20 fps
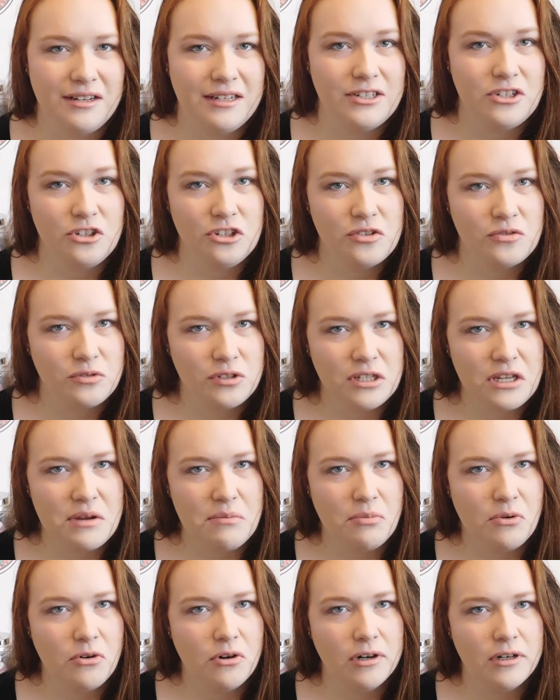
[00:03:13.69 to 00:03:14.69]
just really
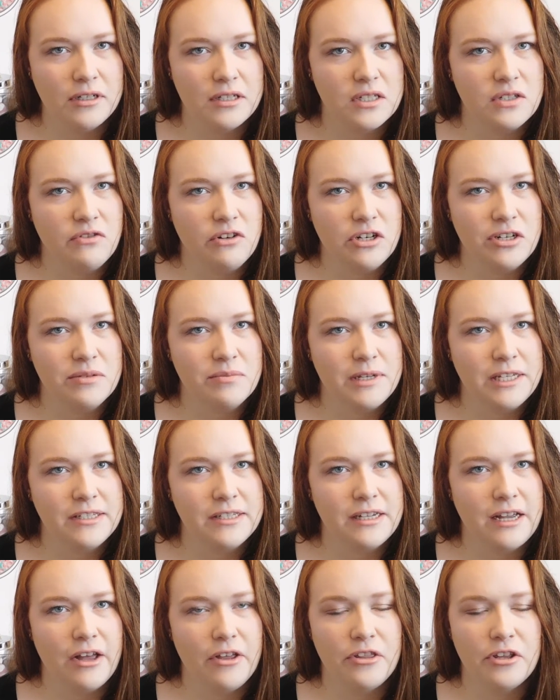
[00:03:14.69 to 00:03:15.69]
important as far as
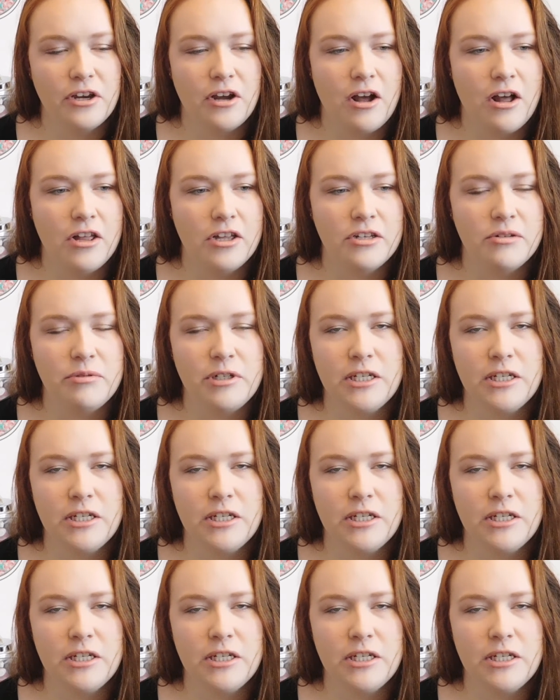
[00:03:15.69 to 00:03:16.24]
mental health in college,